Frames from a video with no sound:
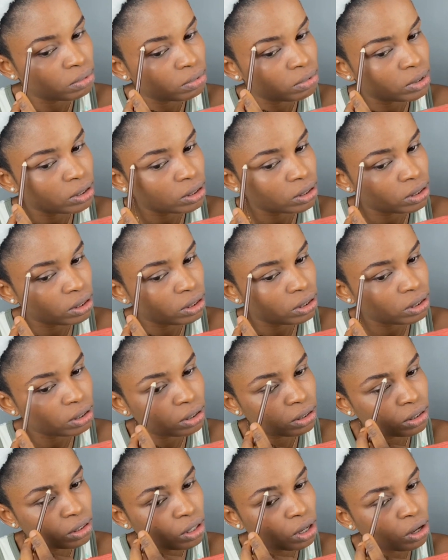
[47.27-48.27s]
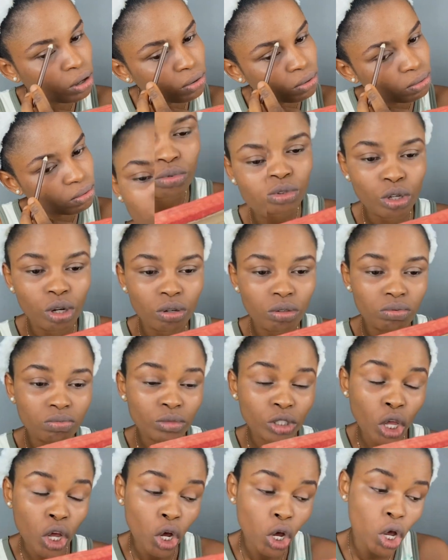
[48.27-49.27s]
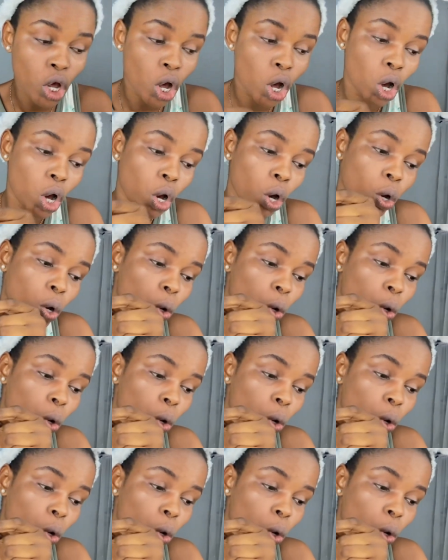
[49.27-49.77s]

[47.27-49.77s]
You can still go. Go. Go.